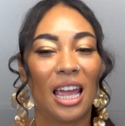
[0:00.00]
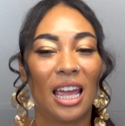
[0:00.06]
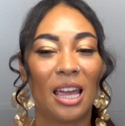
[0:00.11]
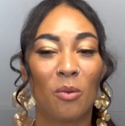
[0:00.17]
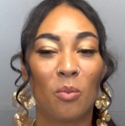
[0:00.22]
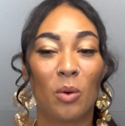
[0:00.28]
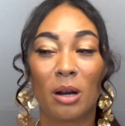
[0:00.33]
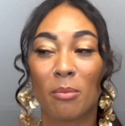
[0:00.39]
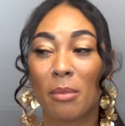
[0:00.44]

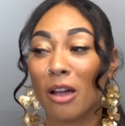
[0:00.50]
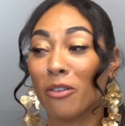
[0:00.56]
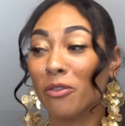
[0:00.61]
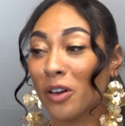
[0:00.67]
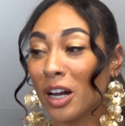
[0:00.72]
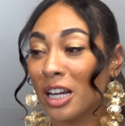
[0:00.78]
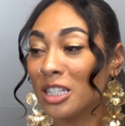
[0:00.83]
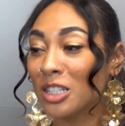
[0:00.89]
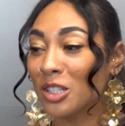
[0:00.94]
And one of my
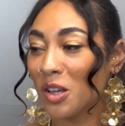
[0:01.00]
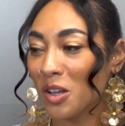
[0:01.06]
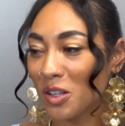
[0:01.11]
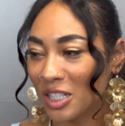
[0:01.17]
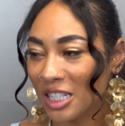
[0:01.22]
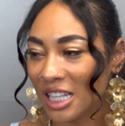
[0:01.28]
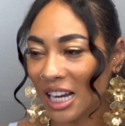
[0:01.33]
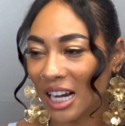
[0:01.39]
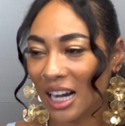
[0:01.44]
friends
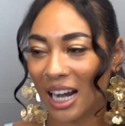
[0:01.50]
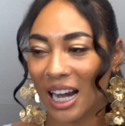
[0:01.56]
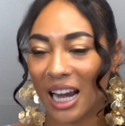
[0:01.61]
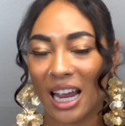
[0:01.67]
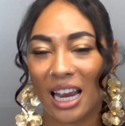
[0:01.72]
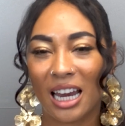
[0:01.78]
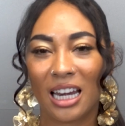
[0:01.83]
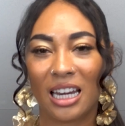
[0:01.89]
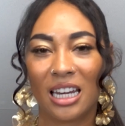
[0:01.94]
goes there
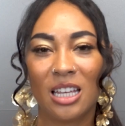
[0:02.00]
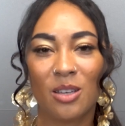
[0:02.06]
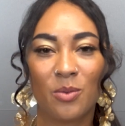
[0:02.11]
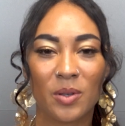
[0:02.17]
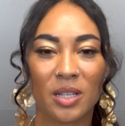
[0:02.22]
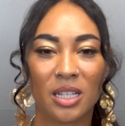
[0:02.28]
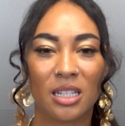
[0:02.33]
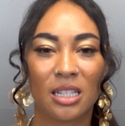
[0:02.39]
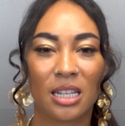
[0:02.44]
and he
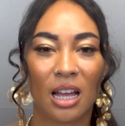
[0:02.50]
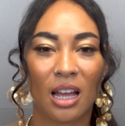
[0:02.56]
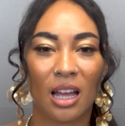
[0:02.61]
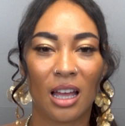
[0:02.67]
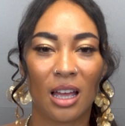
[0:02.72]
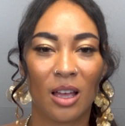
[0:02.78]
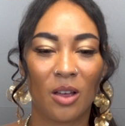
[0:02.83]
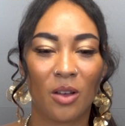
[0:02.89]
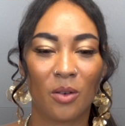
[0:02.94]
was
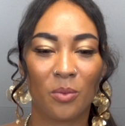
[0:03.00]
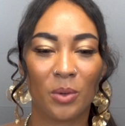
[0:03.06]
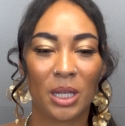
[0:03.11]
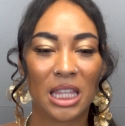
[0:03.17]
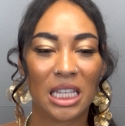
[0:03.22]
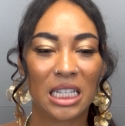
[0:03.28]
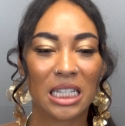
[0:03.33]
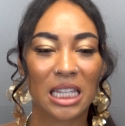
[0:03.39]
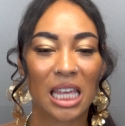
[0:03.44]
with
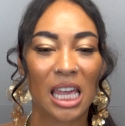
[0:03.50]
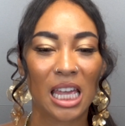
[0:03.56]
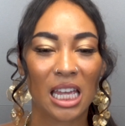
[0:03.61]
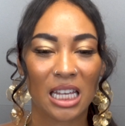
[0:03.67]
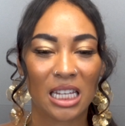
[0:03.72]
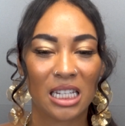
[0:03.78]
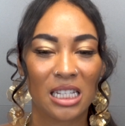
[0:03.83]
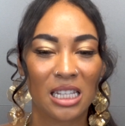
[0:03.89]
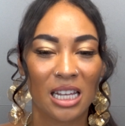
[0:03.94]
his
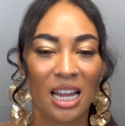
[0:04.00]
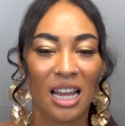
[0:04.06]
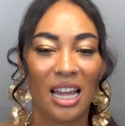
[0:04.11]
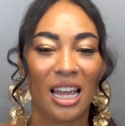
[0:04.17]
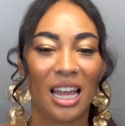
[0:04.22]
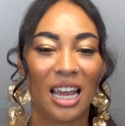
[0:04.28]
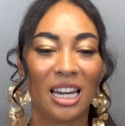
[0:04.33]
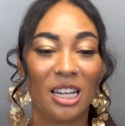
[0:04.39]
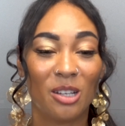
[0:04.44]
kids
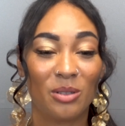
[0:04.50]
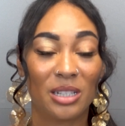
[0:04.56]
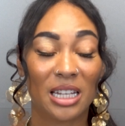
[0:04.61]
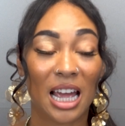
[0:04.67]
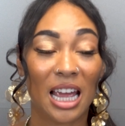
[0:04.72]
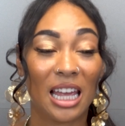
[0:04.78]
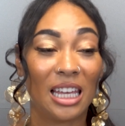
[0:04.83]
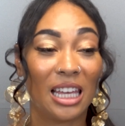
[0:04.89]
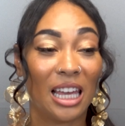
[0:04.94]
and he was
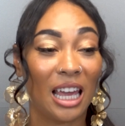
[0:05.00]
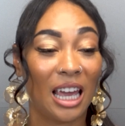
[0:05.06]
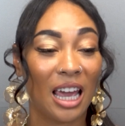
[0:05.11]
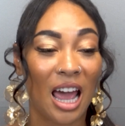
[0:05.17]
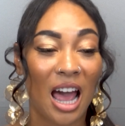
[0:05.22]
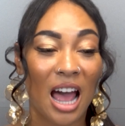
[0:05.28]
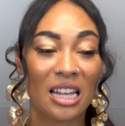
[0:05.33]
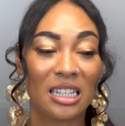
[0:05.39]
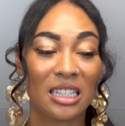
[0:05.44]
like, yeah,
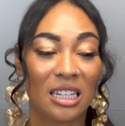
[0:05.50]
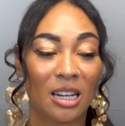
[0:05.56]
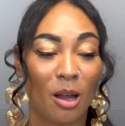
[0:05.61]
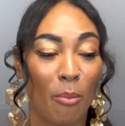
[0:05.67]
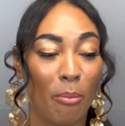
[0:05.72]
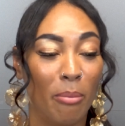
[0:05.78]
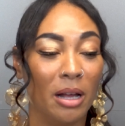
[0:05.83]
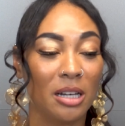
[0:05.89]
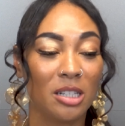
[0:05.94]
I seen a
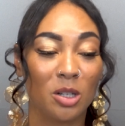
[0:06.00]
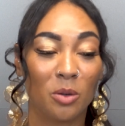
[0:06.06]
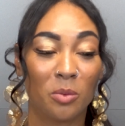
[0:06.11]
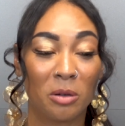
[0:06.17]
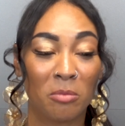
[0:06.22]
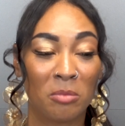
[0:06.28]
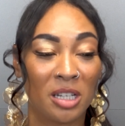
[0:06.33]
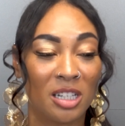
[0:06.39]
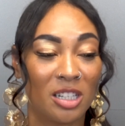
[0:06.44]
bunch of
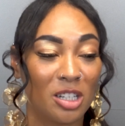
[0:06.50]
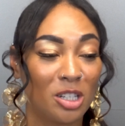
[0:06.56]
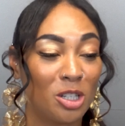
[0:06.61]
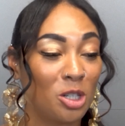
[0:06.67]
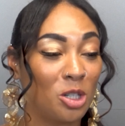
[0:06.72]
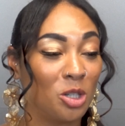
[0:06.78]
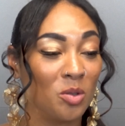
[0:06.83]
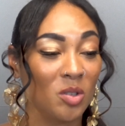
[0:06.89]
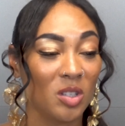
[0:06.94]
women just
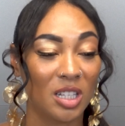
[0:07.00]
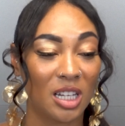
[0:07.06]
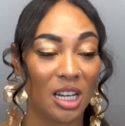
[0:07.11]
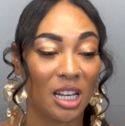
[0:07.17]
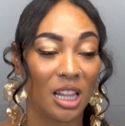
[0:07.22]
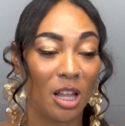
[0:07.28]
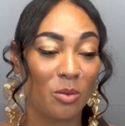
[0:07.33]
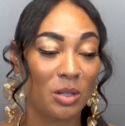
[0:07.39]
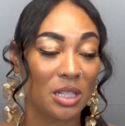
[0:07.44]
choosing
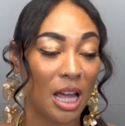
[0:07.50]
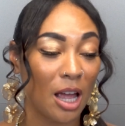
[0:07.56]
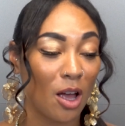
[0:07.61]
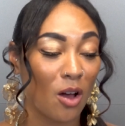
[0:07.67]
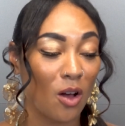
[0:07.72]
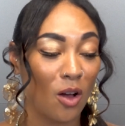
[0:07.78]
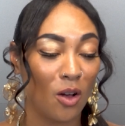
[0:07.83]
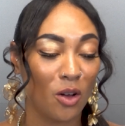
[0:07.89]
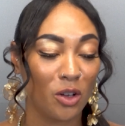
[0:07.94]
and they was like,
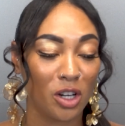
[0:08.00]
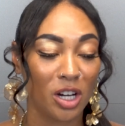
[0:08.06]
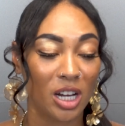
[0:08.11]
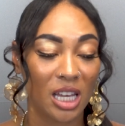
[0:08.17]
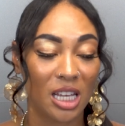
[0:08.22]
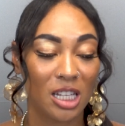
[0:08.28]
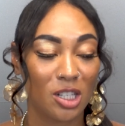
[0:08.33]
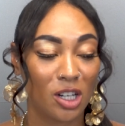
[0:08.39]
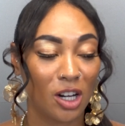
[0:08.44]
oh, your
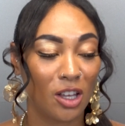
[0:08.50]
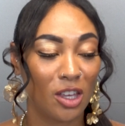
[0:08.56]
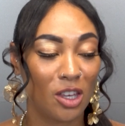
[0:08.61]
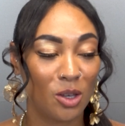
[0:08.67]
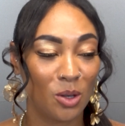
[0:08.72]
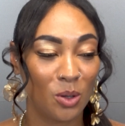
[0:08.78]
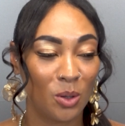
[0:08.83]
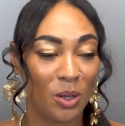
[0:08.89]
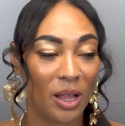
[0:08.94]
kids are
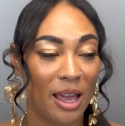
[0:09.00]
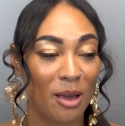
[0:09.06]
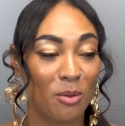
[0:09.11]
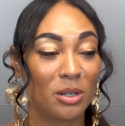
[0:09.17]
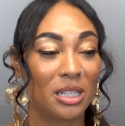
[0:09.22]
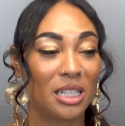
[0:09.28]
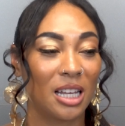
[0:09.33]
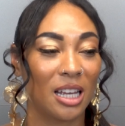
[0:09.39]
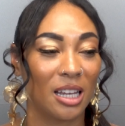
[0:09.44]
cute. Like,
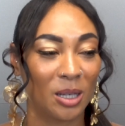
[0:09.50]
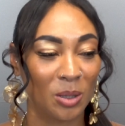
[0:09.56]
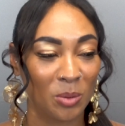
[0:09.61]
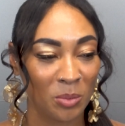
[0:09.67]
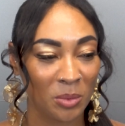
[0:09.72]
what's up?